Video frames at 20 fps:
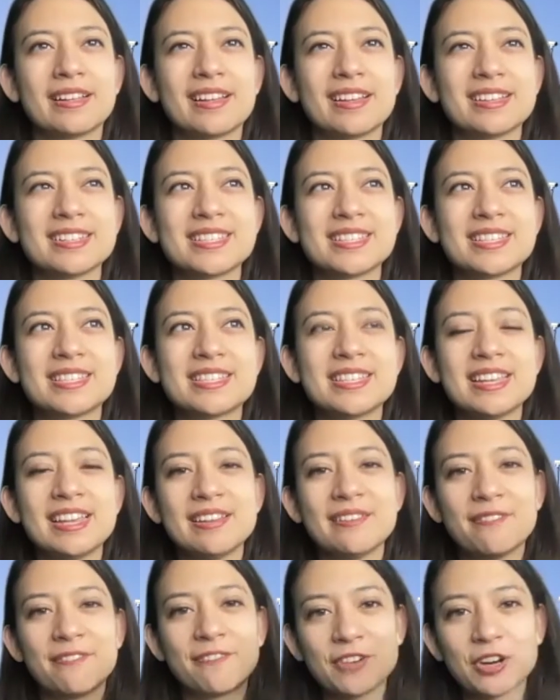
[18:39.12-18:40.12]

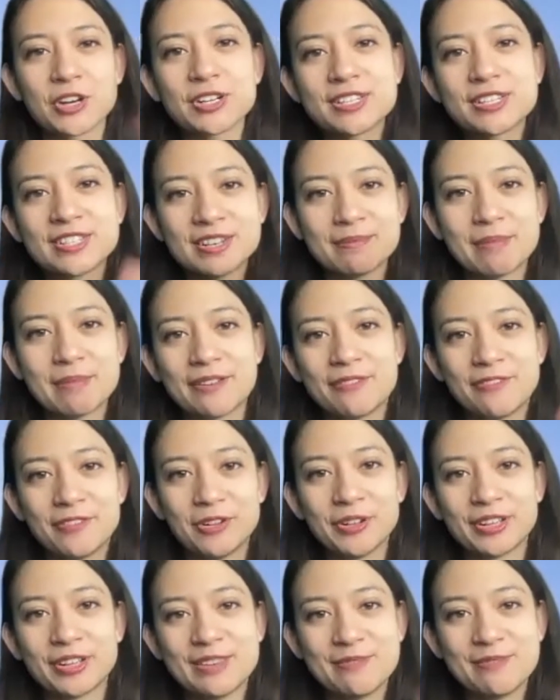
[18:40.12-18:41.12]
seen first in my
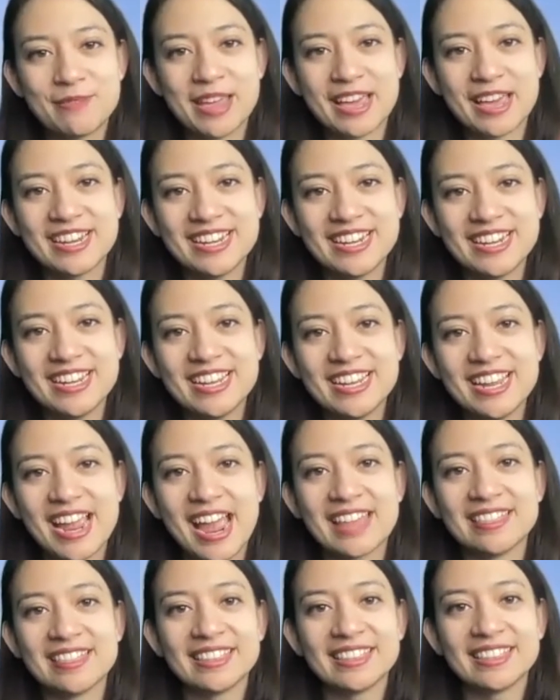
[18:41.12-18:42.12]
full humanity
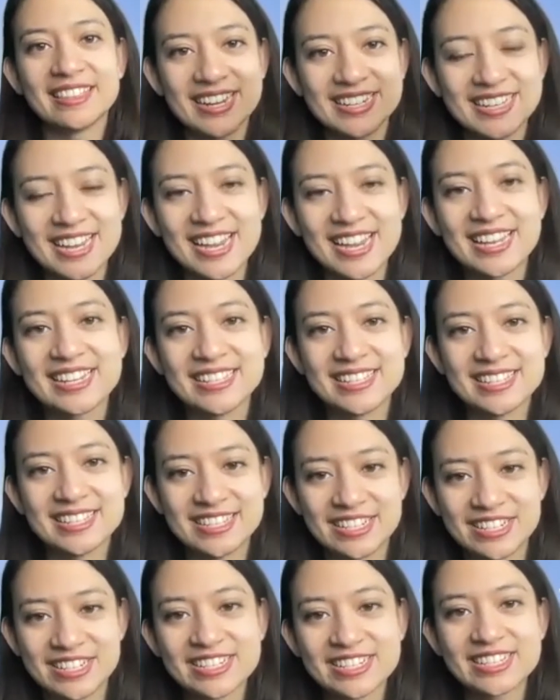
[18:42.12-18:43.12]
and then like taken
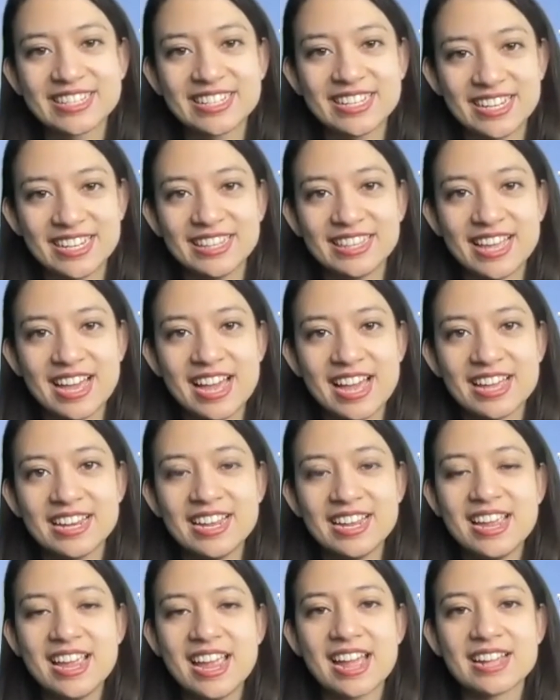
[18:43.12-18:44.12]
seriously in that.
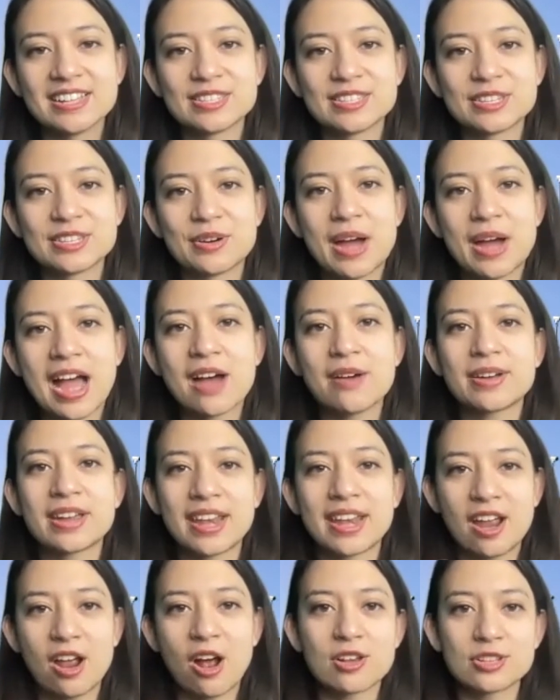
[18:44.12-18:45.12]
And so how
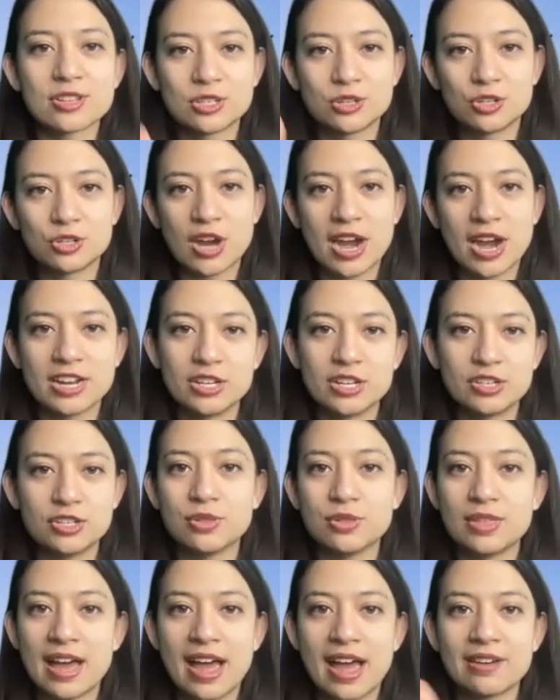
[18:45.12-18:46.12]
can I also try to
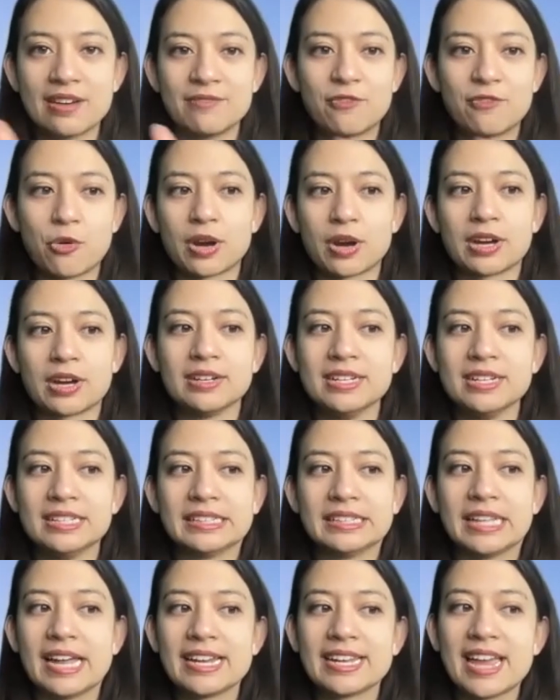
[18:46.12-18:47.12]
do that for like